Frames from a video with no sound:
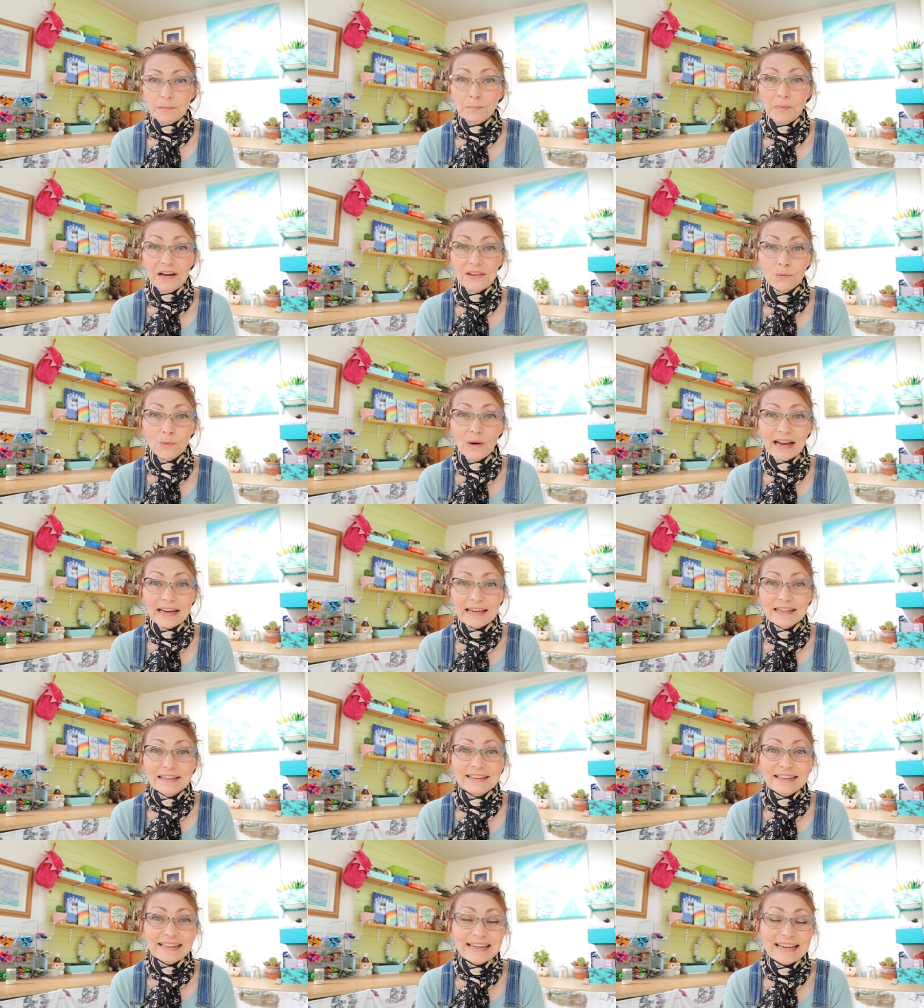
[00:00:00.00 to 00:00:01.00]
By the way,
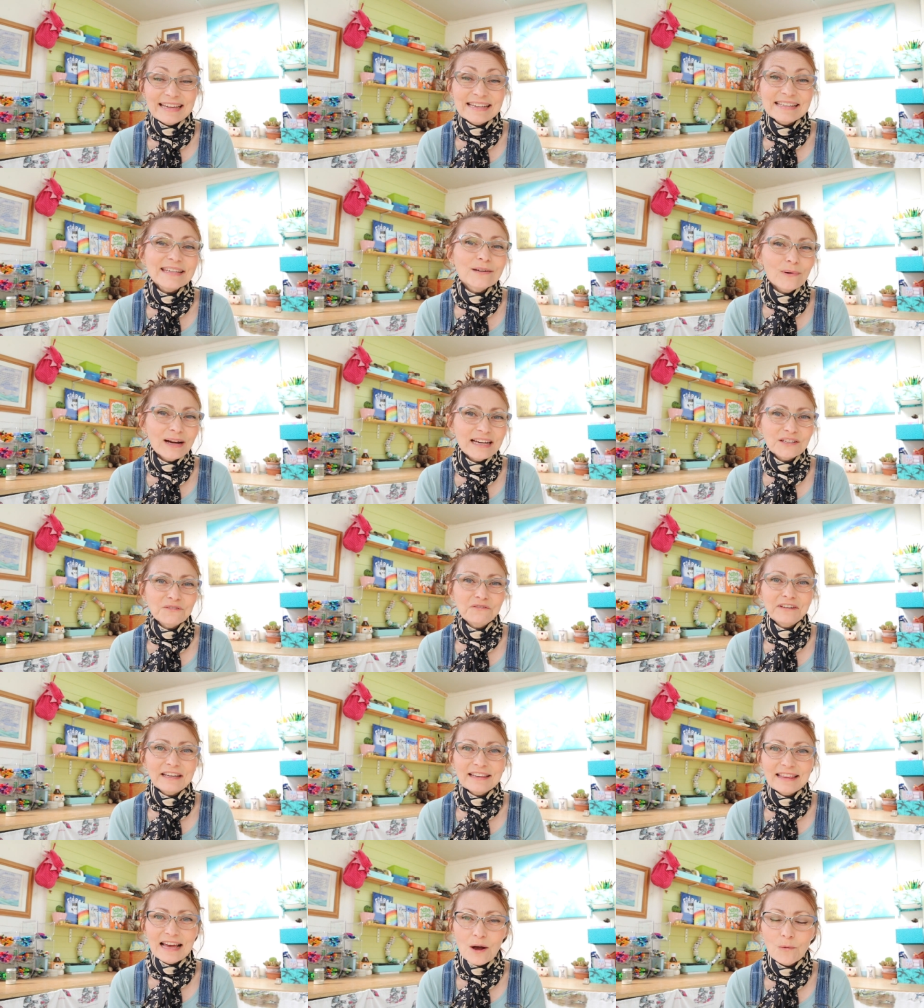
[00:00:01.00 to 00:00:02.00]
the easy way to
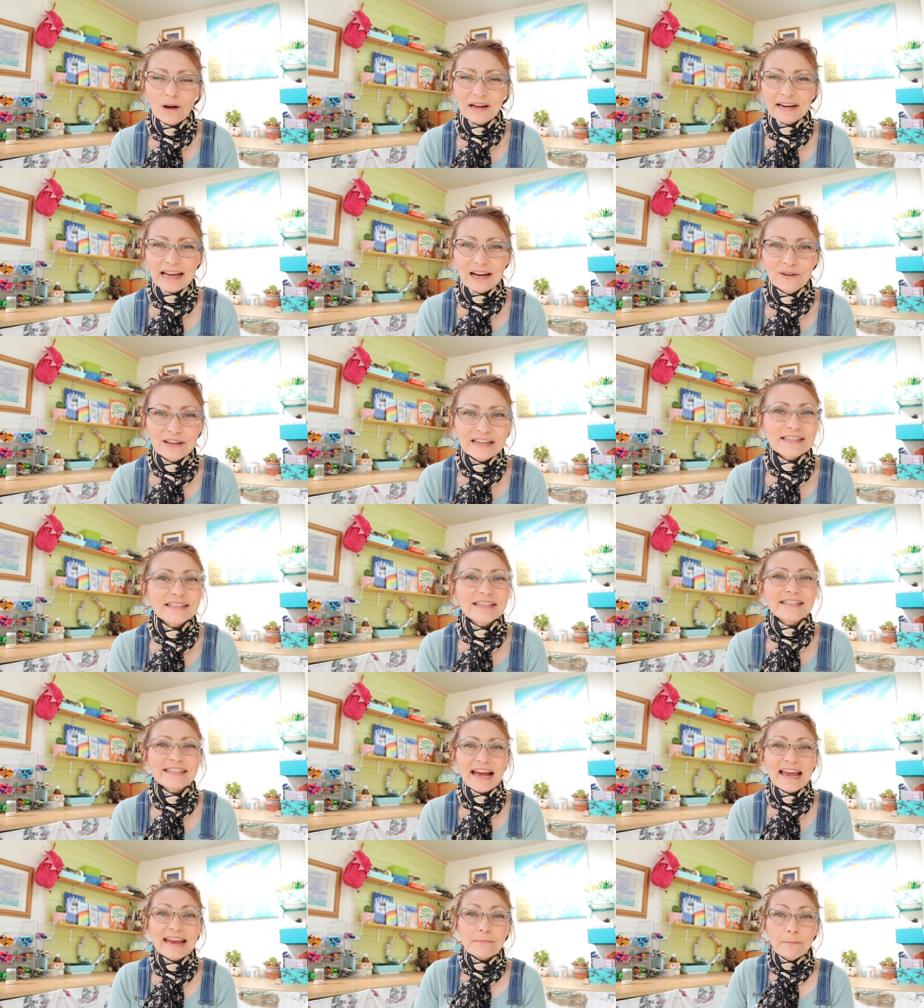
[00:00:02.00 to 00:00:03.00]
figure that one out is to
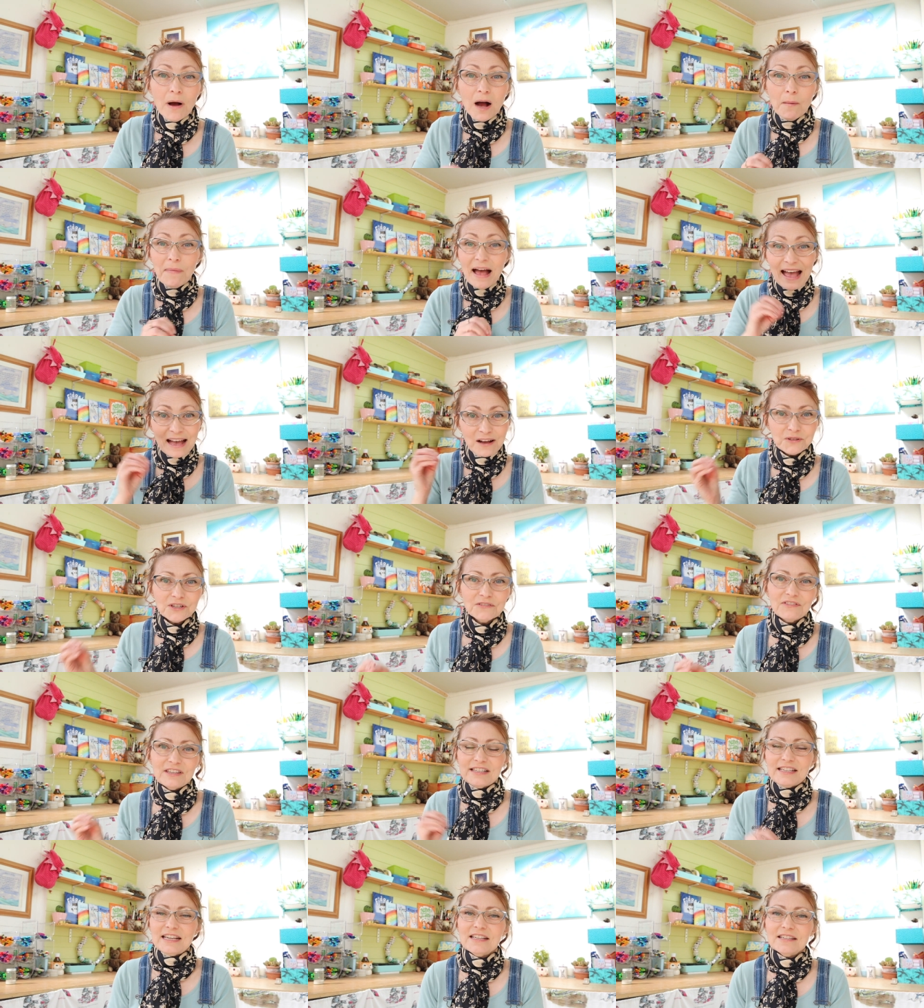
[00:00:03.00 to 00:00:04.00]
take Mum out of
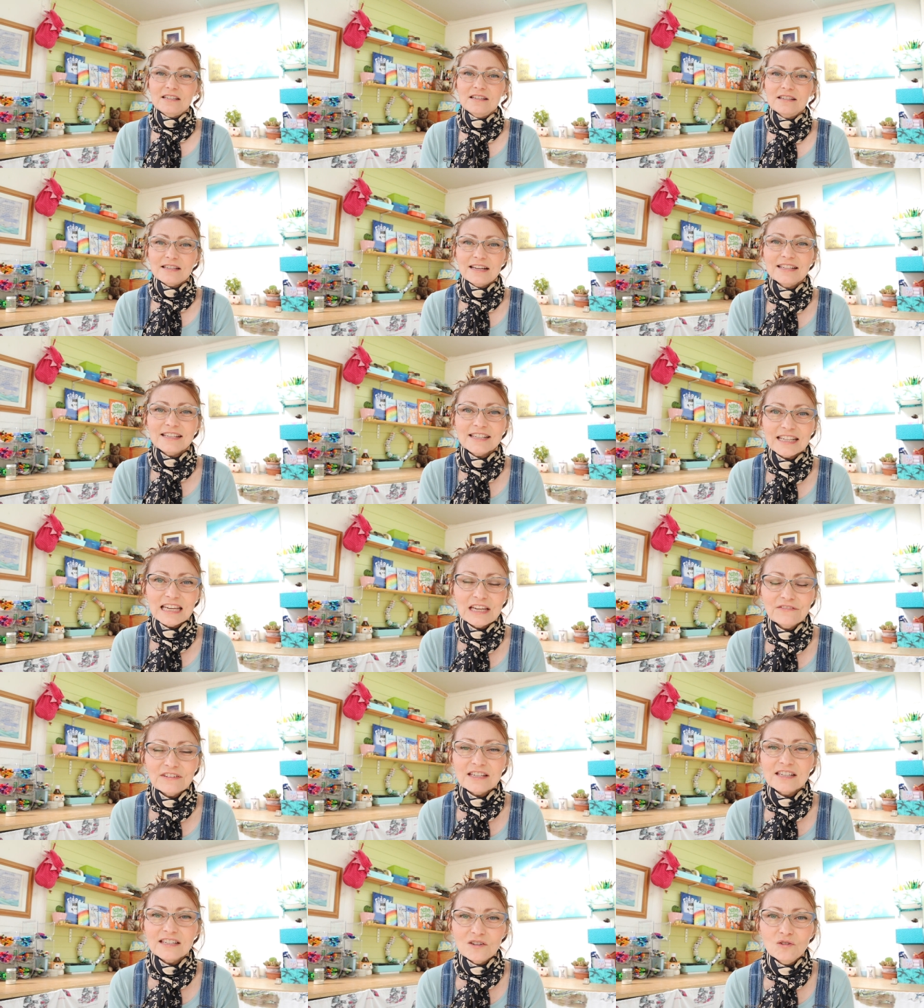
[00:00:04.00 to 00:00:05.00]
the sentence and see if
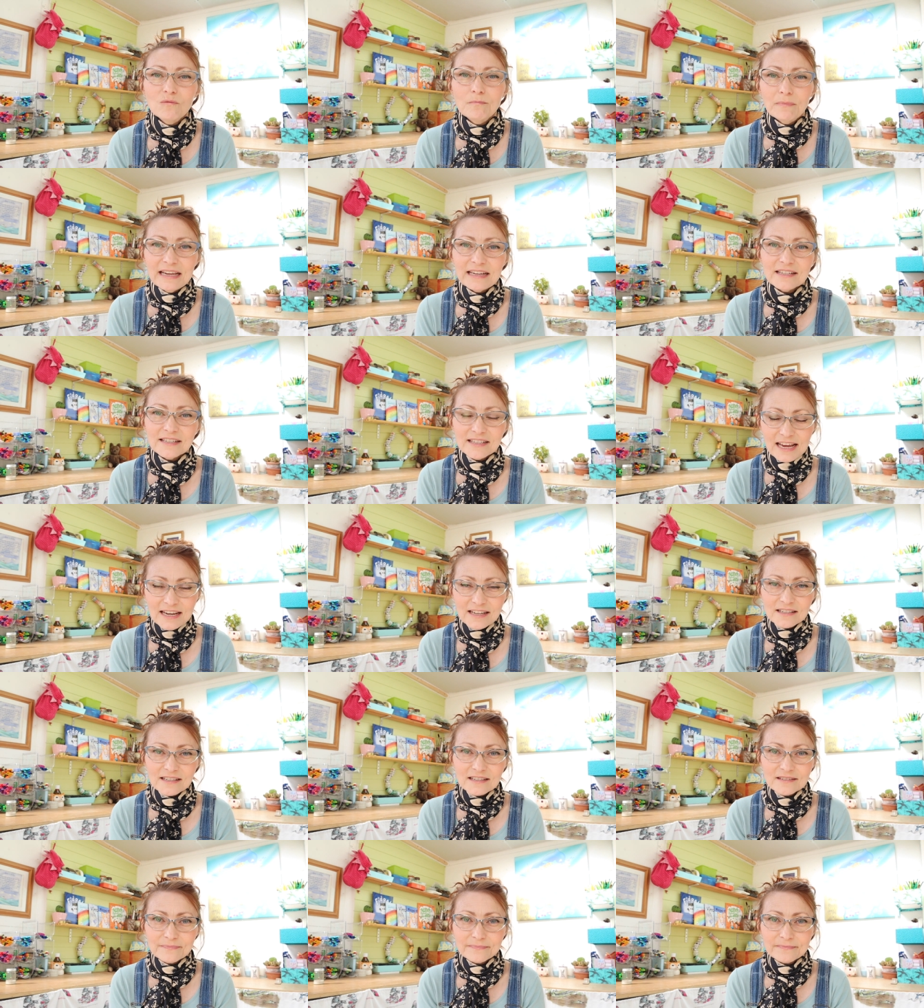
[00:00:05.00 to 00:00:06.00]
it still makes
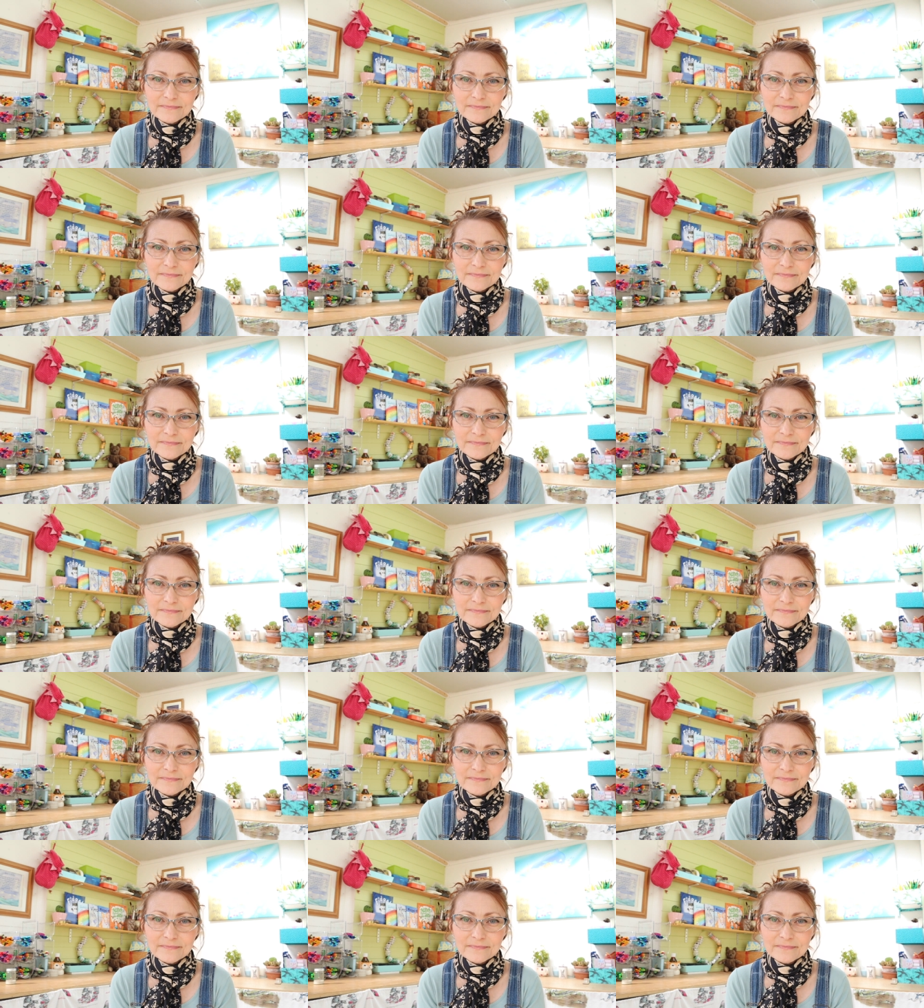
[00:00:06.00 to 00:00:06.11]
sense.